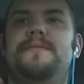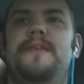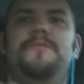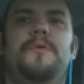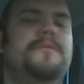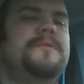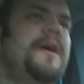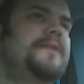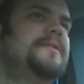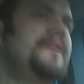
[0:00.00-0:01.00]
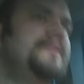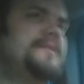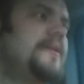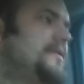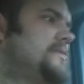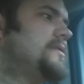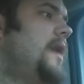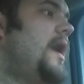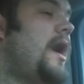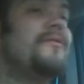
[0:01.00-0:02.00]
that's what I was saying. Sense 6.
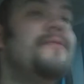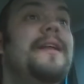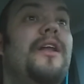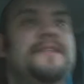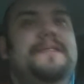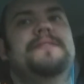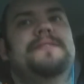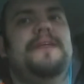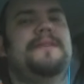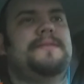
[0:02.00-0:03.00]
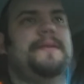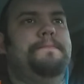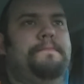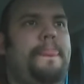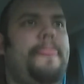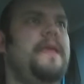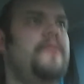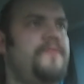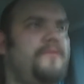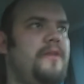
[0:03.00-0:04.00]
I really like Sense 6.
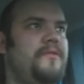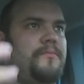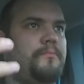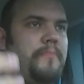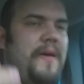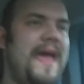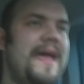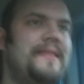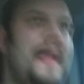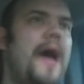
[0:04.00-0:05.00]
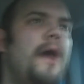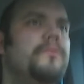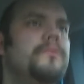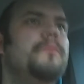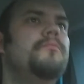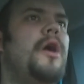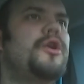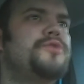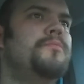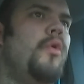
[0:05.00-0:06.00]
It's pared down
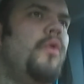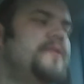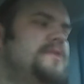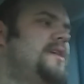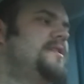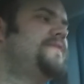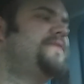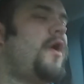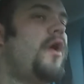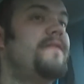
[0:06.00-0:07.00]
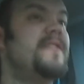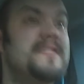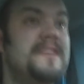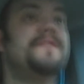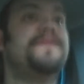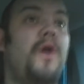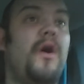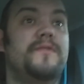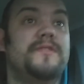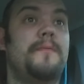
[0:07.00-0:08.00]
much more than Sense 5, and Sense
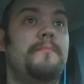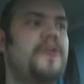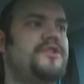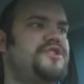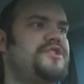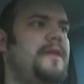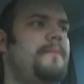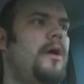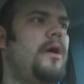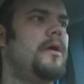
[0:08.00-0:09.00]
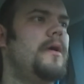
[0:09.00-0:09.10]
5 was a much slimmer